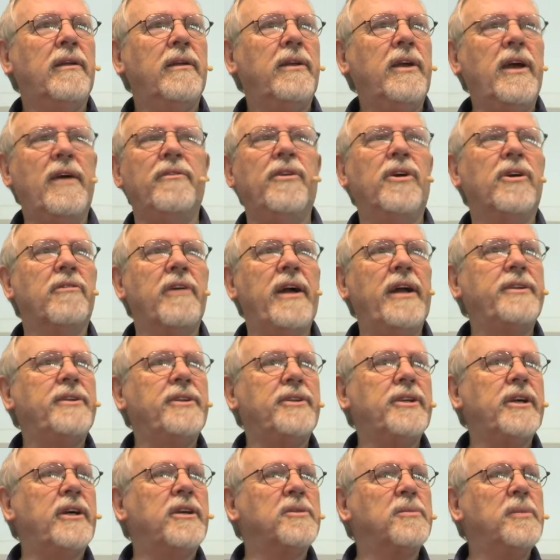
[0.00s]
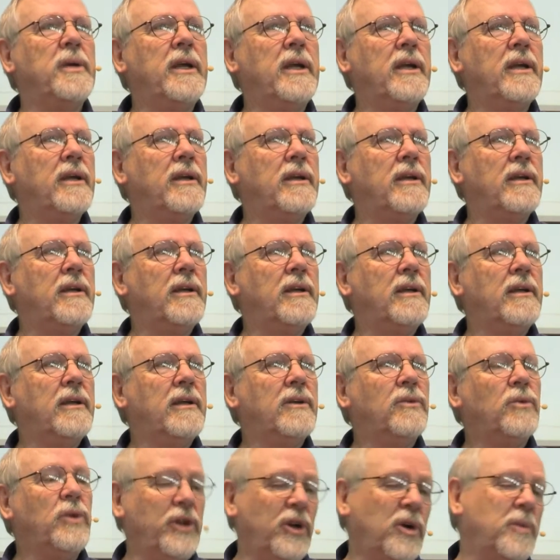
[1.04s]
You have no right to judge me.
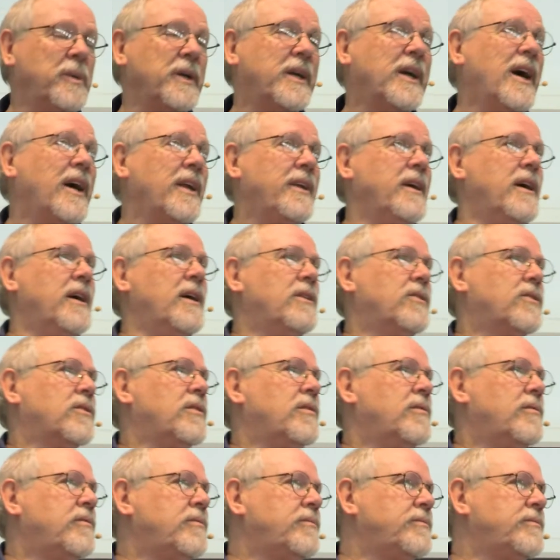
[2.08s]
Well, no, but God does.